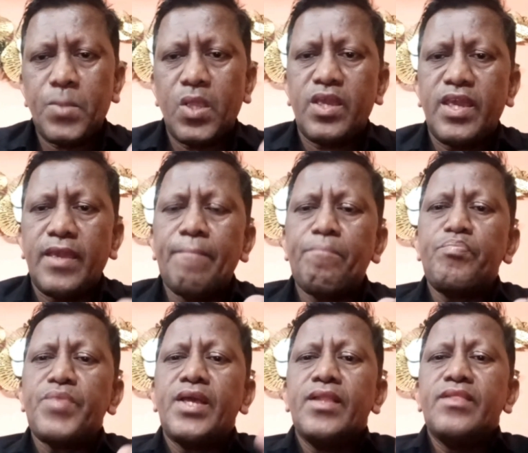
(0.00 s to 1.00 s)
Okay.
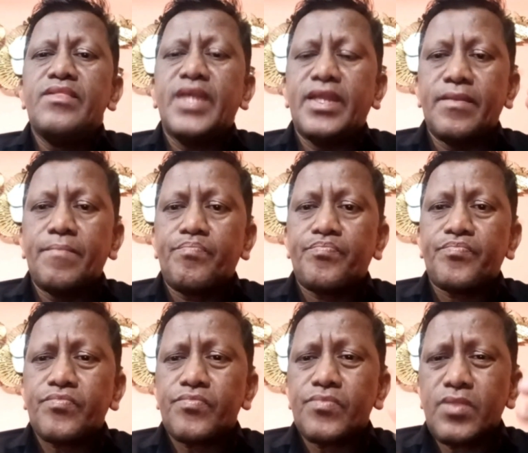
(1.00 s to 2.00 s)
Then
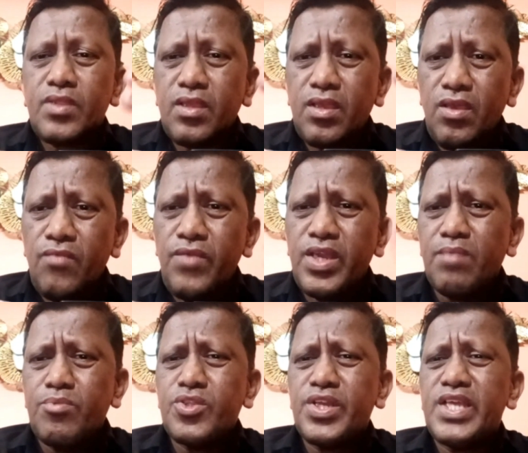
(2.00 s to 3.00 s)
we
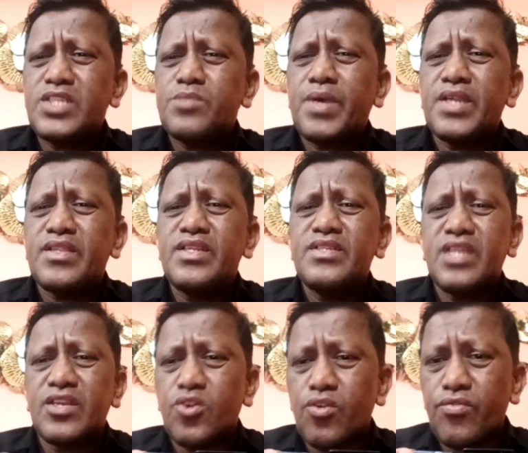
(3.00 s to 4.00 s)
come to the next part, that is
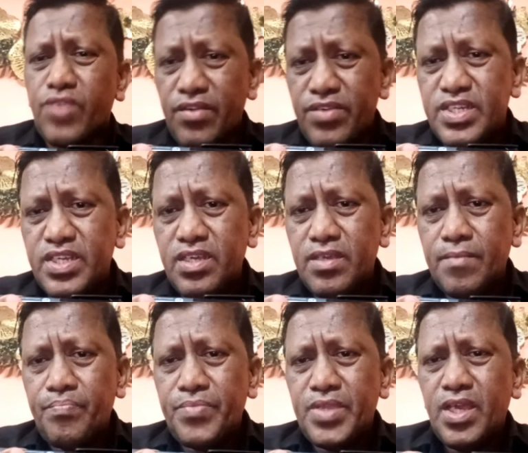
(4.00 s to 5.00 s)
center of gravity.
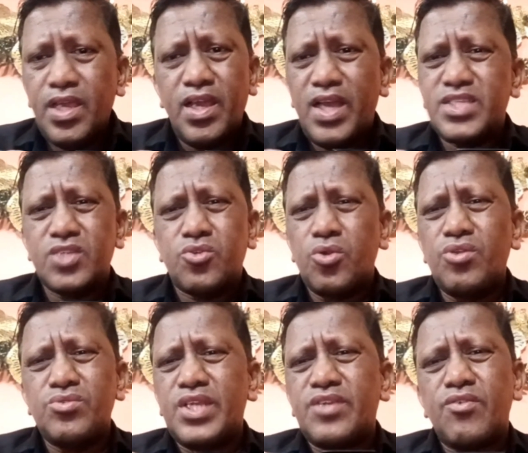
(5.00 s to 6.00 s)
As I told
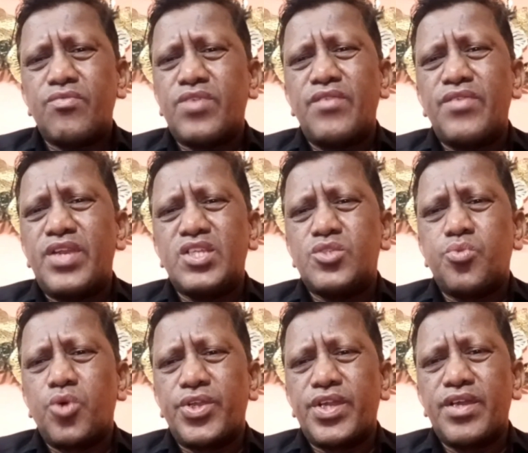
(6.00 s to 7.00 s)
you, center of gravity is
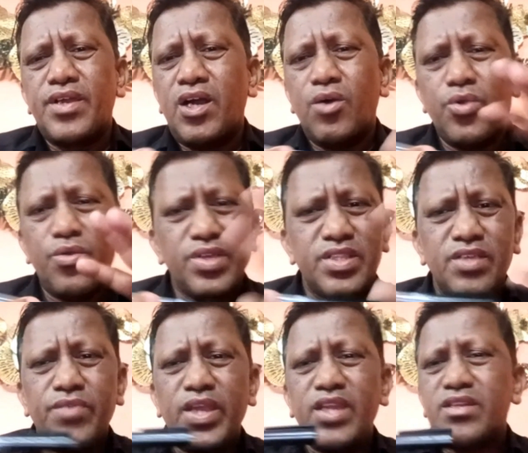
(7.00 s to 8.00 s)
what? However
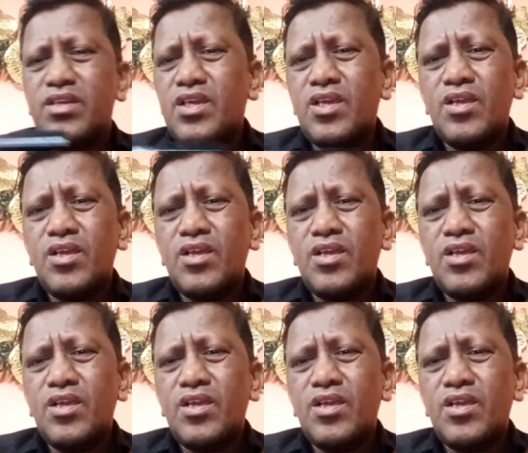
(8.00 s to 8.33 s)
the weight